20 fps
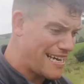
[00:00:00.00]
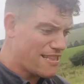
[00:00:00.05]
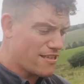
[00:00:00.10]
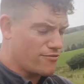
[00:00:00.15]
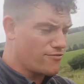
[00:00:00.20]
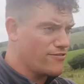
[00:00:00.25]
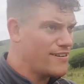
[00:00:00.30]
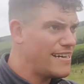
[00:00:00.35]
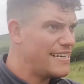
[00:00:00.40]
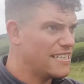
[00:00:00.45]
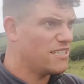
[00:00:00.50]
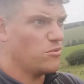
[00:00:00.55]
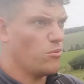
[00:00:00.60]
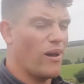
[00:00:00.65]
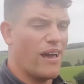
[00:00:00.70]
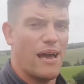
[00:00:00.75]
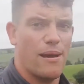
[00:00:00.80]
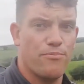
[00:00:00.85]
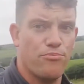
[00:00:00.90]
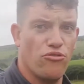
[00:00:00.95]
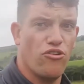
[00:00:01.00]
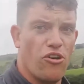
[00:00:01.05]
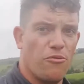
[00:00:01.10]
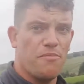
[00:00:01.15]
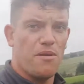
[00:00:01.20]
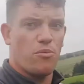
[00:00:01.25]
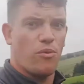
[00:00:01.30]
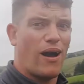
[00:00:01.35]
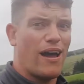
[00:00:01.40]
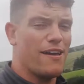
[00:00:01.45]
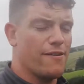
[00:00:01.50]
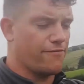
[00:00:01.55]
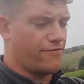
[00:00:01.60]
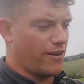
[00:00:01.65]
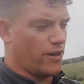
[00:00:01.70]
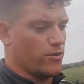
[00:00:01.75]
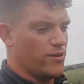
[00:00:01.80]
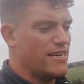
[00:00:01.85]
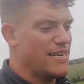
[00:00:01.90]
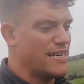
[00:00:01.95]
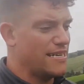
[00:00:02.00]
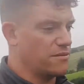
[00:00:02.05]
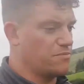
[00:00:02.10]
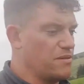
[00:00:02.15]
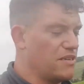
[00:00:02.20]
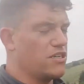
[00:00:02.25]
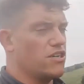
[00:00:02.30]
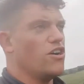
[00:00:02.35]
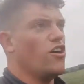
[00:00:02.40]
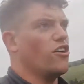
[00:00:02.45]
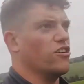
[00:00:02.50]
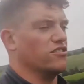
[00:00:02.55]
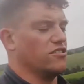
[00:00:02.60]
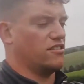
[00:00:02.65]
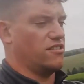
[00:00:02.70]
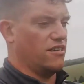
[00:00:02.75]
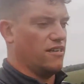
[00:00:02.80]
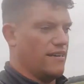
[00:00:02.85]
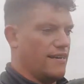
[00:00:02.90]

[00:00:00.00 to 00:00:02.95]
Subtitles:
the reason why I brought my wife out is because